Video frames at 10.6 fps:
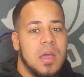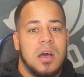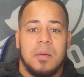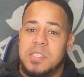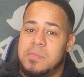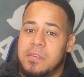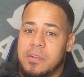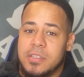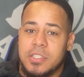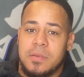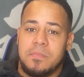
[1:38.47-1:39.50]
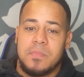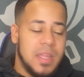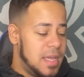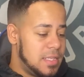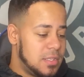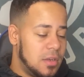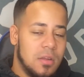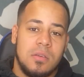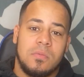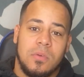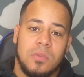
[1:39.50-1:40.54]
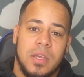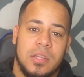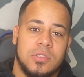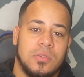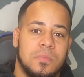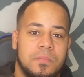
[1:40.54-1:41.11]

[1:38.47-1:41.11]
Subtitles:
It's been Frenchie, and that's all. Roll the outro.